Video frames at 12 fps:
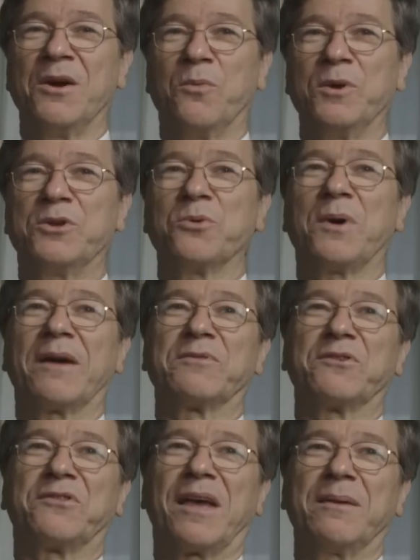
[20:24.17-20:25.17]
We do have
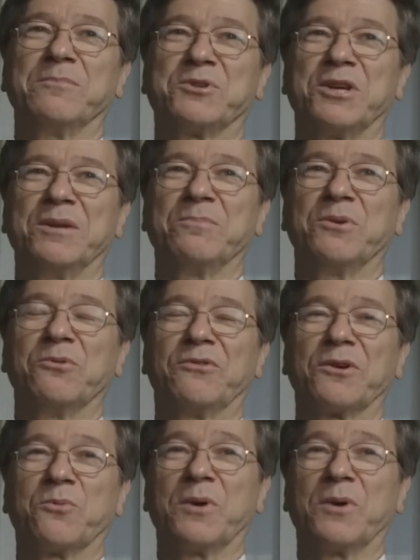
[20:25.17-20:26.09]
the same sheet music.